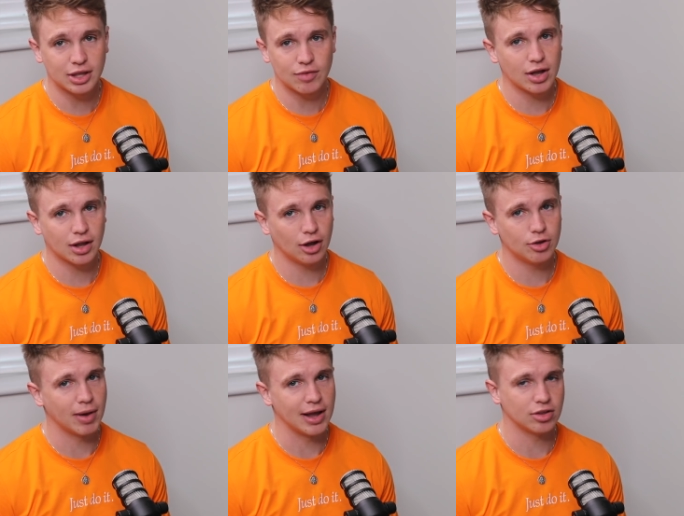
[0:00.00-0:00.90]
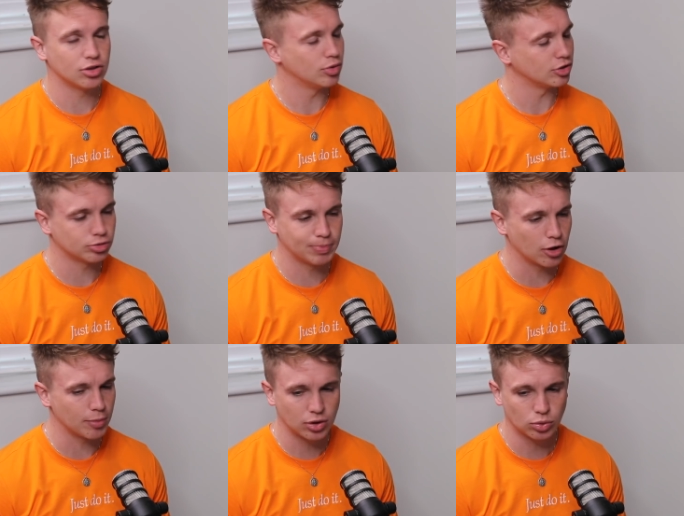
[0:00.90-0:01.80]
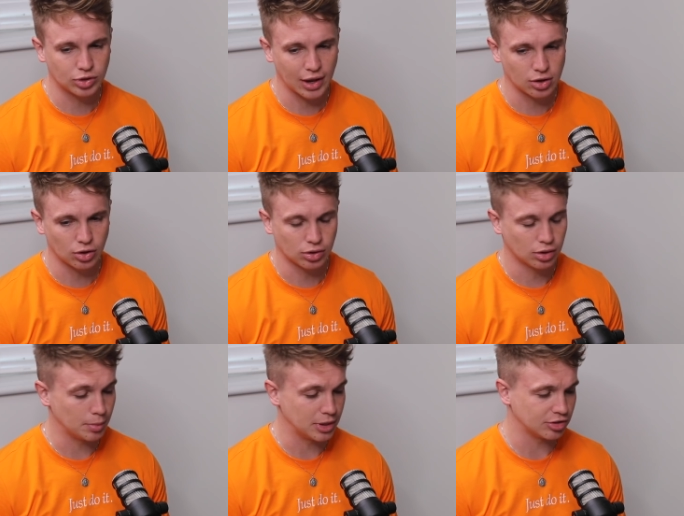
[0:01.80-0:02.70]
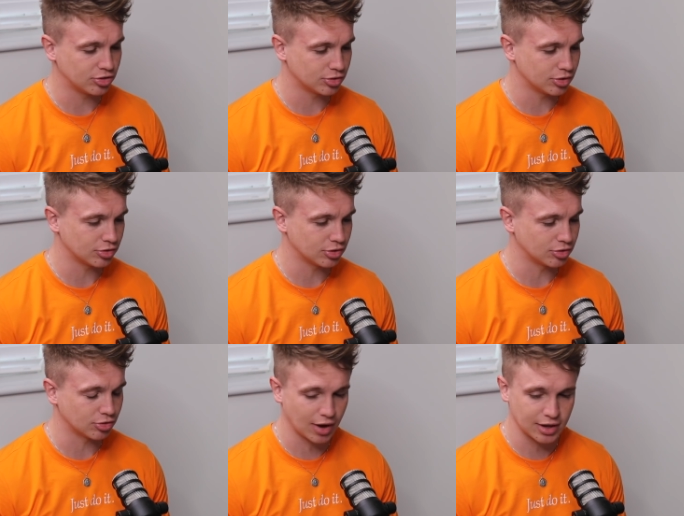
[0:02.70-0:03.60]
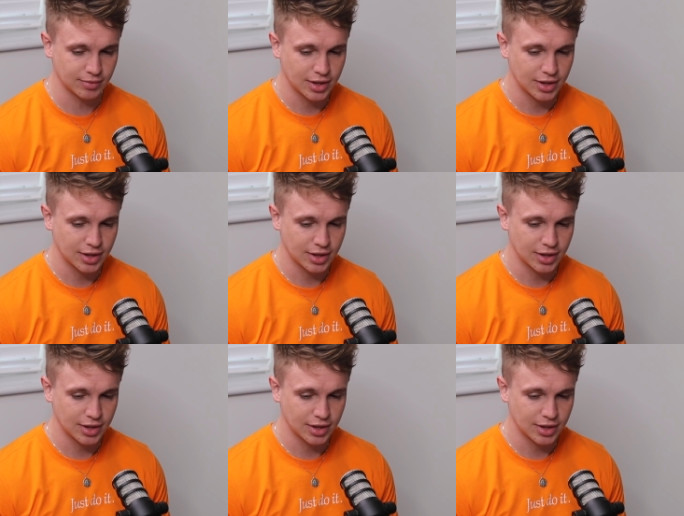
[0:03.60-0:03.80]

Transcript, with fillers: to give it a go, mate, you experiment all day long. I mean, it's it's, it's great.